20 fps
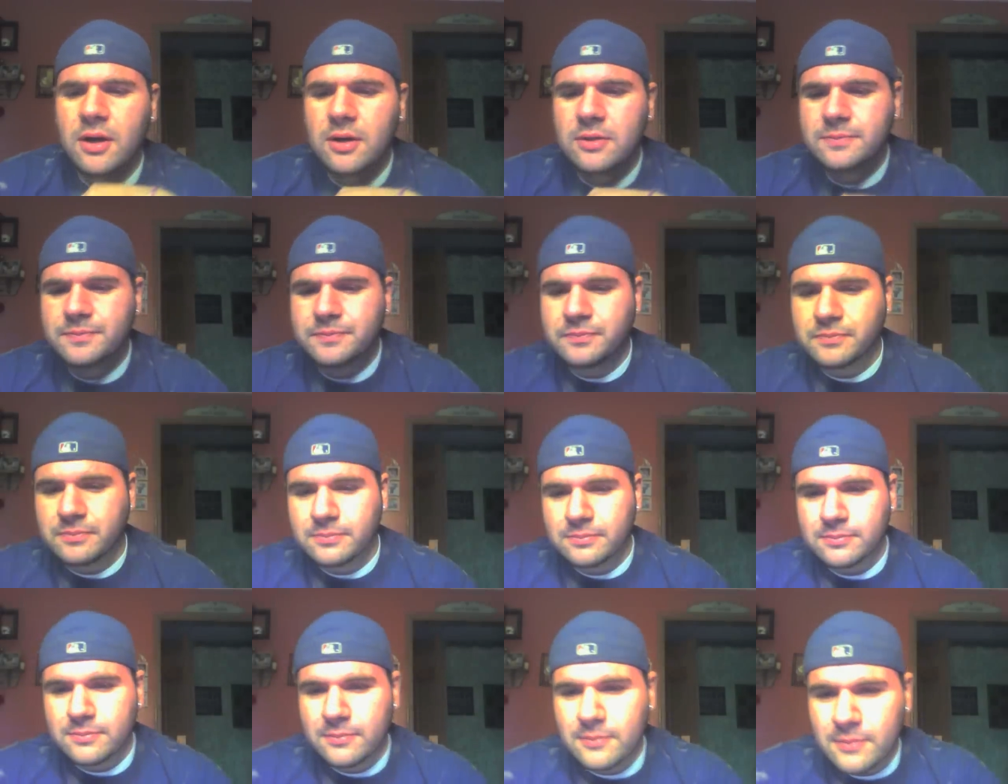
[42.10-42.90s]
um,
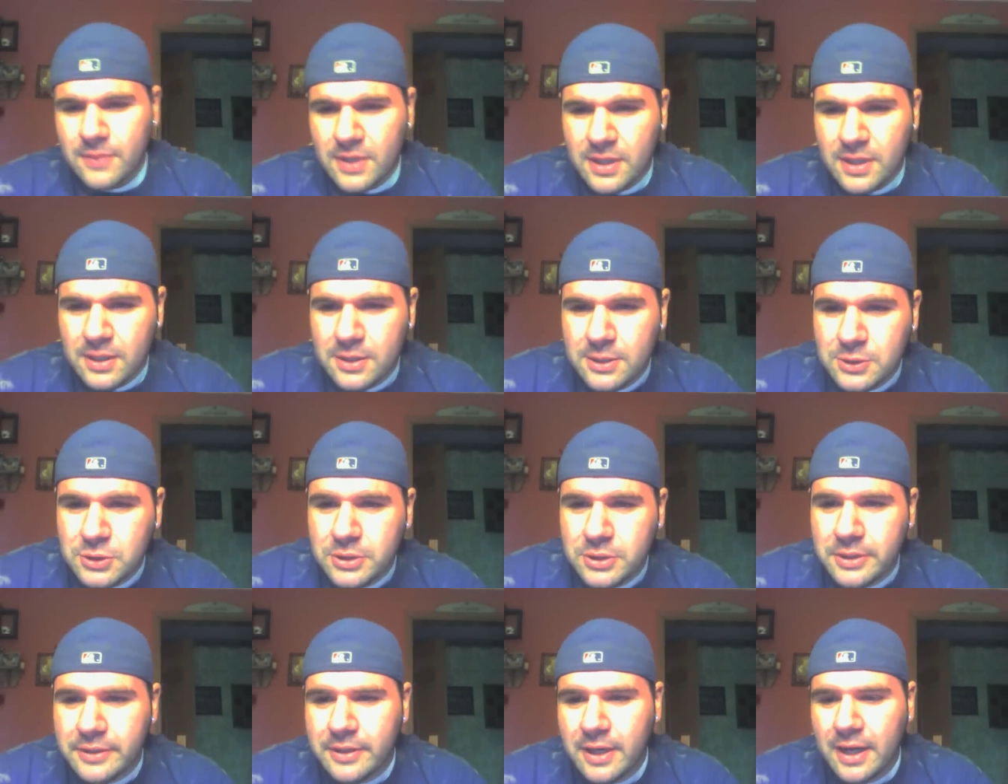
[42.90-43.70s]

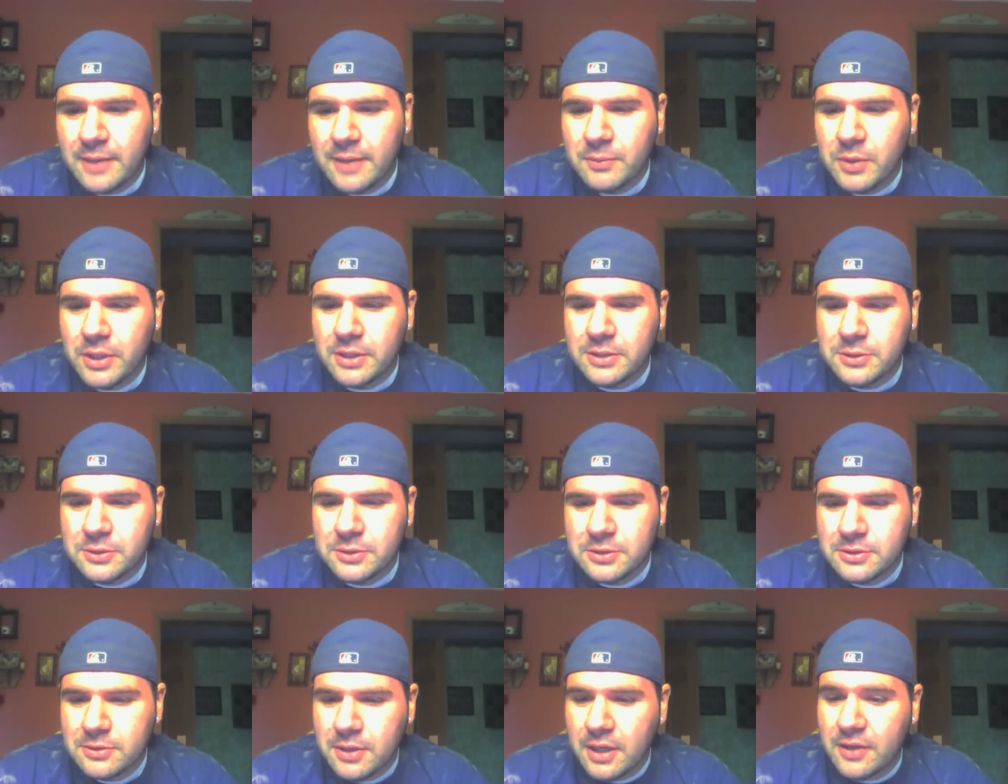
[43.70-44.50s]
this year I might
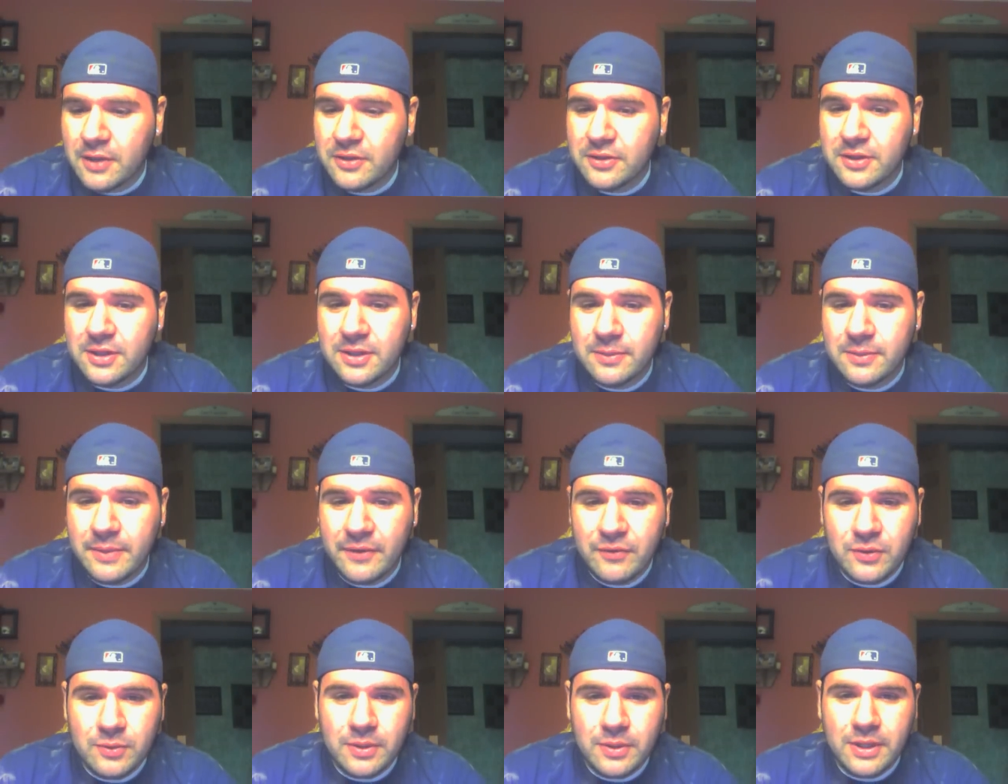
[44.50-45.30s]
do a theme
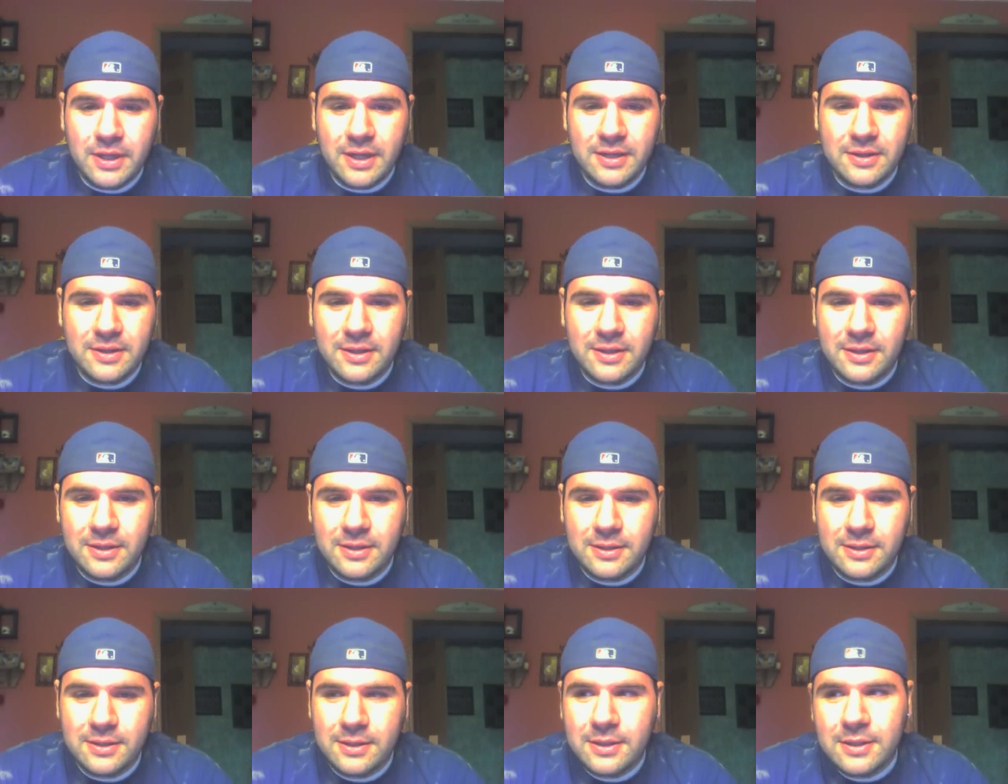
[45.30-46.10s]
every week, I
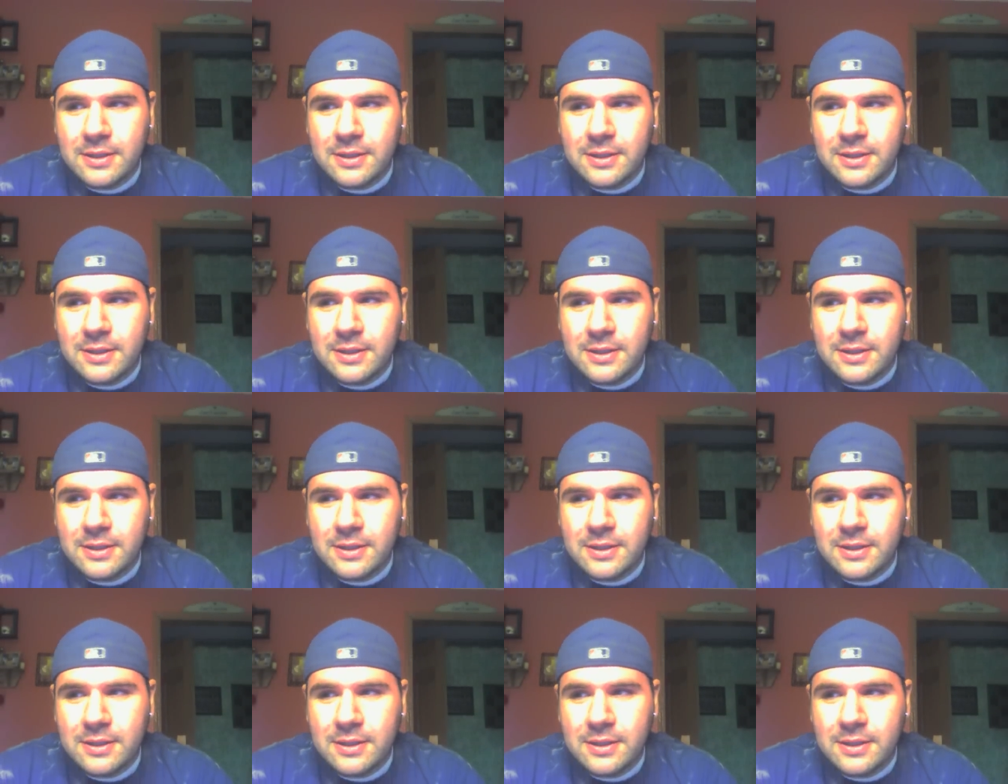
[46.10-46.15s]
think.